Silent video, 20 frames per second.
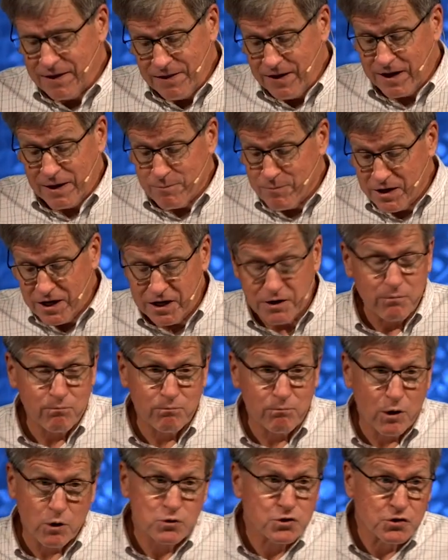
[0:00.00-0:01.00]
They can be
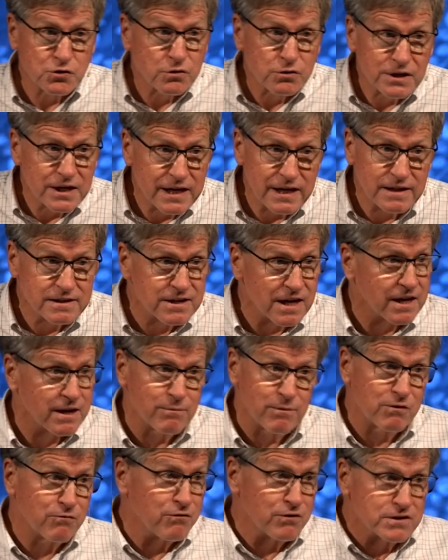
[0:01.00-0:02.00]
emotional needs, they
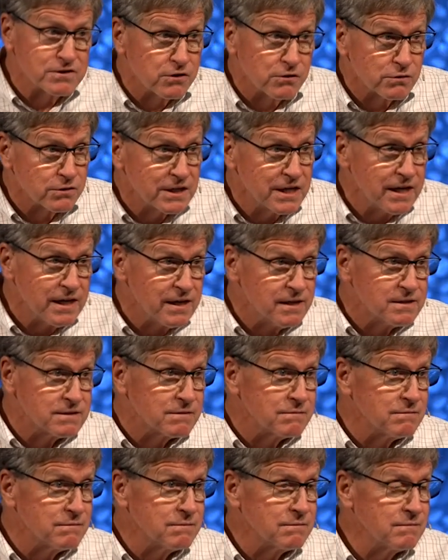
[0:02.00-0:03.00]
can be physical
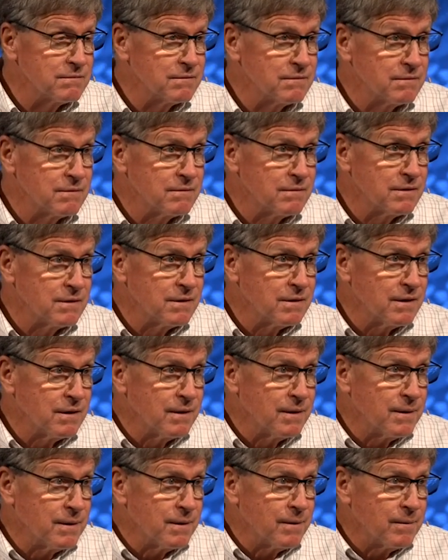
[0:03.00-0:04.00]
needs.
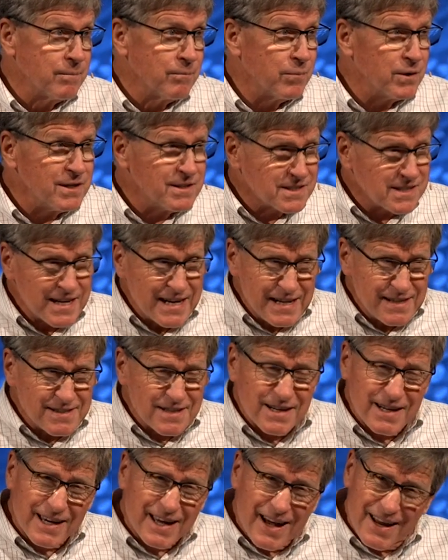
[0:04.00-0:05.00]
But it's
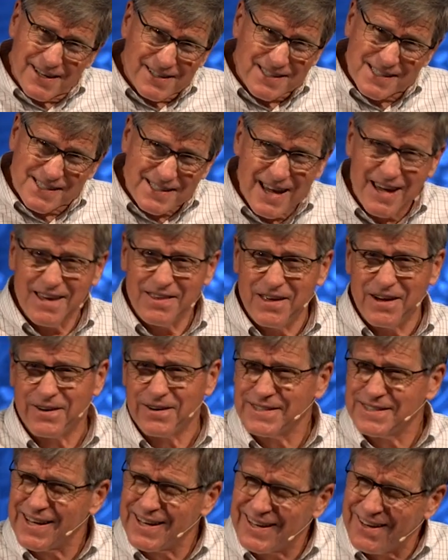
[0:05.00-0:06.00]
easy to kind of stay
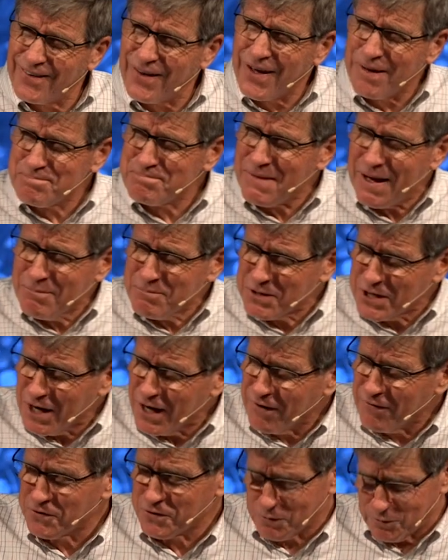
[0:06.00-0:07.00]
there and say, you know, I'm, I'm
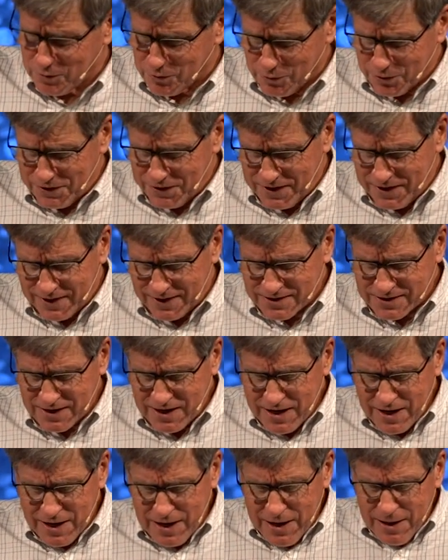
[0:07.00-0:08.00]
comfortable with this.
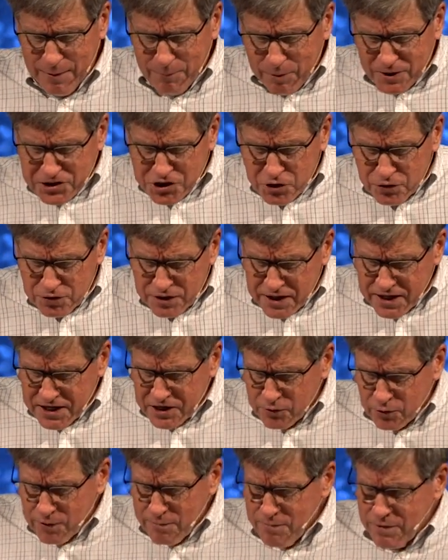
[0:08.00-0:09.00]
But you
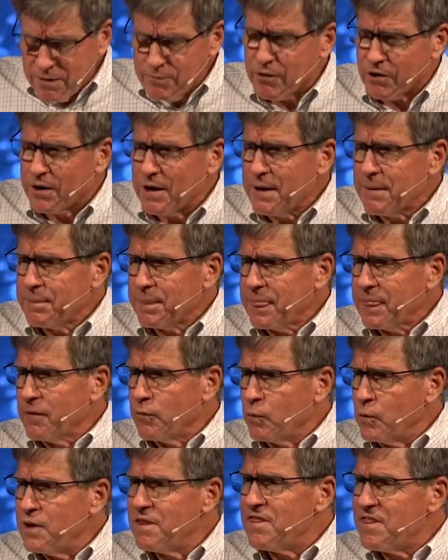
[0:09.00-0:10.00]
need to remember,
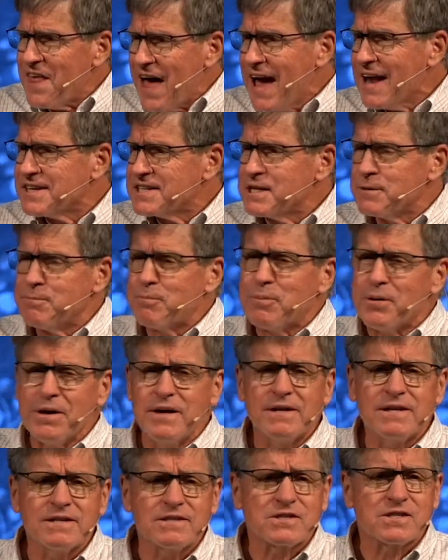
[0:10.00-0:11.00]
with that
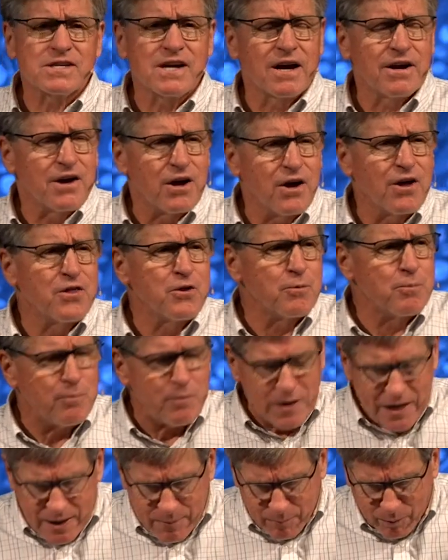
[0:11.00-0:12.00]
dependency on other
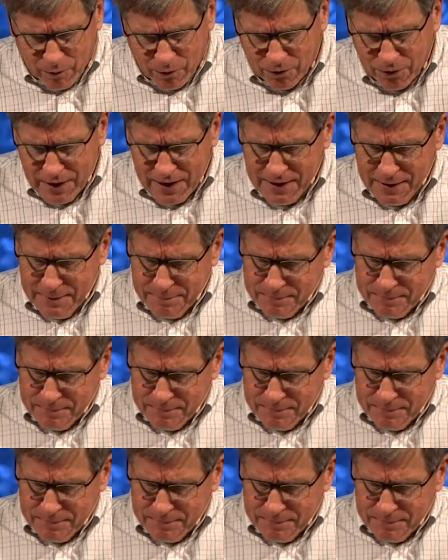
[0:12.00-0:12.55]
people,